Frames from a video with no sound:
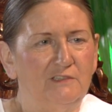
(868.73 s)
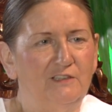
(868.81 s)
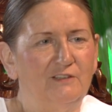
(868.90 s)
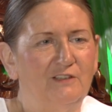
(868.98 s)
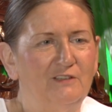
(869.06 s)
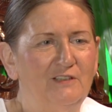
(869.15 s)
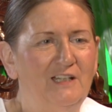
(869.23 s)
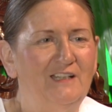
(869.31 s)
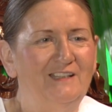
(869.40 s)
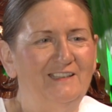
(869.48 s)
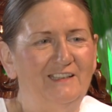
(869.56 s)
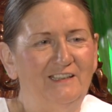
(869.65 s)
you know,
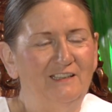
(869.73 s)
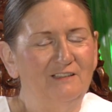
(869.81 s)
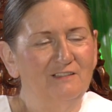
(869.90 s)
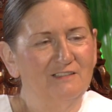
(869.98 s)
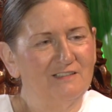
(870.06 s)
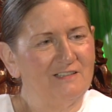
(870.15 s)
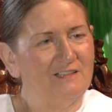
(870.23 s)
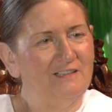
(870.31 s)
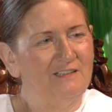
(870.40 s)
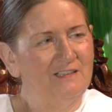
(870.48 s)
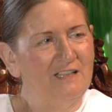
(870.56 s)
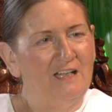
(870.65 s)
eagles
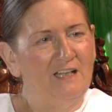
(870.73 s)
and